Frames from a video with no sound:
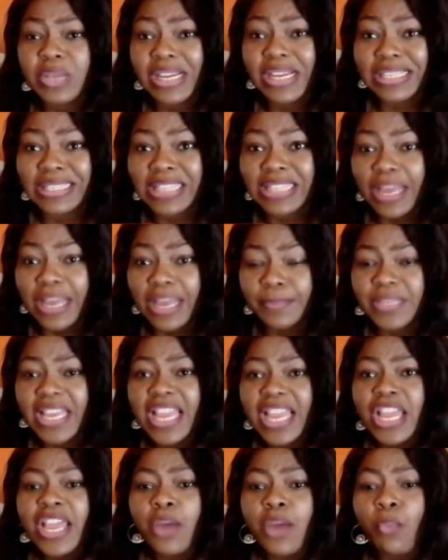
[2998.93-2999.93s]
When a child
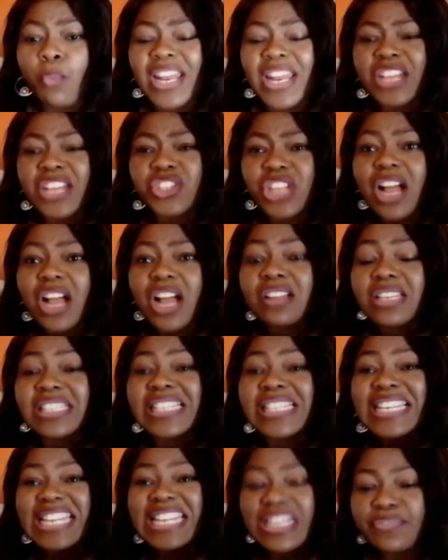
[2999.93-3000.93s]
is leaving home,
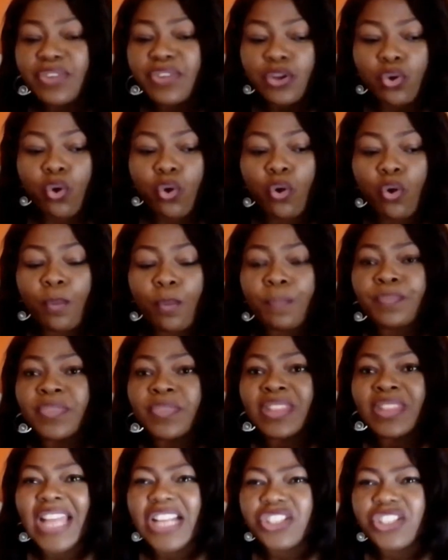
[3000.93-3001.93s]
that child is
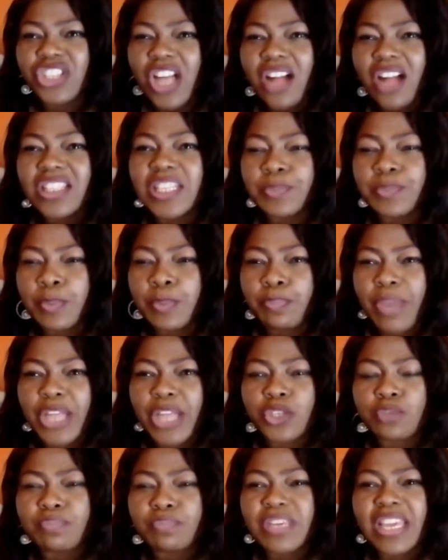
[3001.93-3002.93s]
prepared to be a
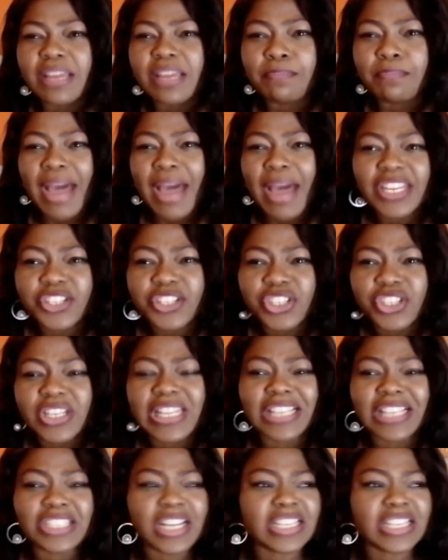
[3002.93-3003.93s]
manager. That child is
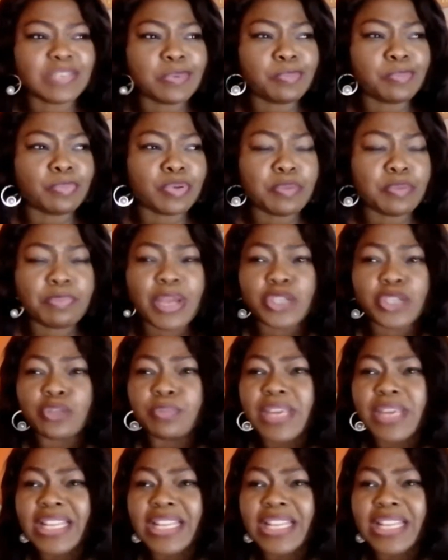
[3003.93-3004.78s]
prepared to be a team player.